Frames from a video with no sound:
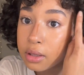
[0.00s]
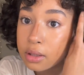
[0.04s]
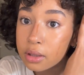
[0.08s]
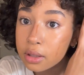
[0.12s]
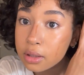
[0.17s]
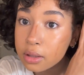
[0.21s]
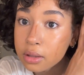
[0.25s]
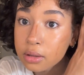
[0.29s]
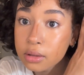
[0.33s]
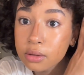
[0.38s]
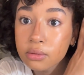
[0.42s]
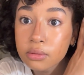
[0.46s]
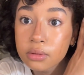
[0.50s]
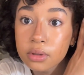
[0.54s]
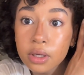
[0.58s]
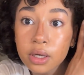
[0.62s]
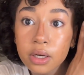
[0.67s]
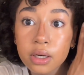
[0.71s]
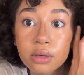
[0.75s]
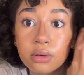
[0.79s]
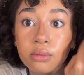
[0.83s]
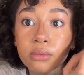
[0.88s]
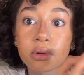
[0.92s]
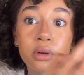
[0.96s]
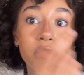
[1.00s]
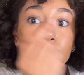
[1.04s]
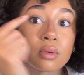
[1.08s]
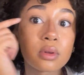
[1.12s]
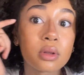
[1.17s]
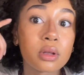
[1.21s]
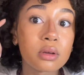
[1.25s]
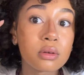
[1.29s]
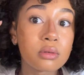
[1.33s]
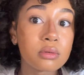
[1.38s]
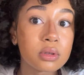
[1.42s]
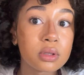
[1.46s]
like the little line or whatever that
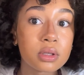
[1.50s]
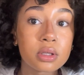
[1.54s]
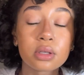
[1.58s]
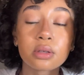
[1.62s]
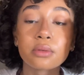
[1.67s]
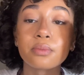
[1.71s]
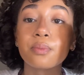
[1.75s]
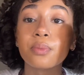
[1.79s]
you can see,